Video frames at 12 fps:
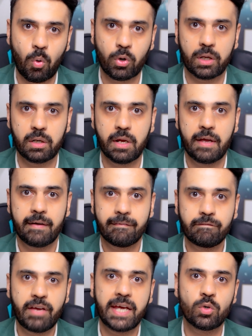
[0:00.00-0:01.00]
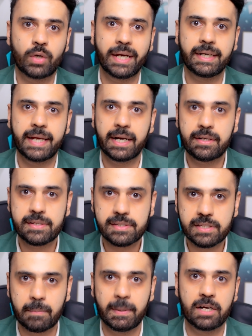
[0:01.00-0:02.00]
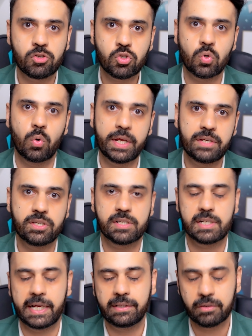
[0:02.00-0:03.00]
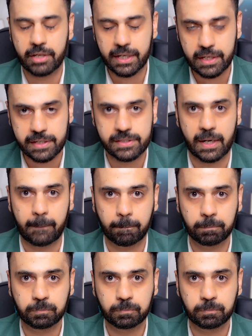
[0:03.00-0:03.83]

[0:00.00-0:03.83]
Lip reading: portal where you can get similar scoring just like the real exam.